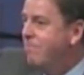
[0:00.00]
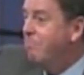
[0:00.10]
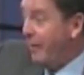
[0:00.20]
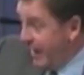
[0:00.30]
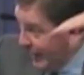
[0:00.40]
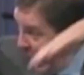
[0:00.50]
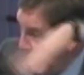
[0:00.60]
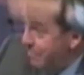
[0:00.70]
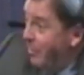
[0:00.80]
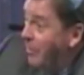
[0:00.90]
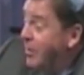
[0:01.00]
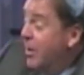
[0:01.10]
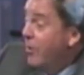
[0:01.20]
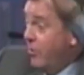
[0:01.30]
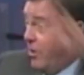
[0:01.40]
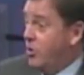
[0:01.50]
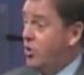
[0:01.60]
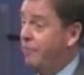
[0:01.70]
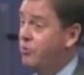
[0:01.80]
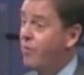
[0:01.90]
But the Enlightenment uh,
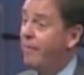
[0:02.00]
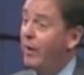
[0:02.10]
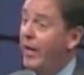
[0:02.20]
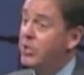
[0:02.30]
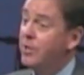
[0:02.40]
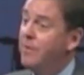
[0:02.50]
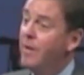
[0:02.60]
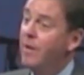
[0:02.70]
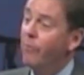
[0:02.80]
shifts revelation,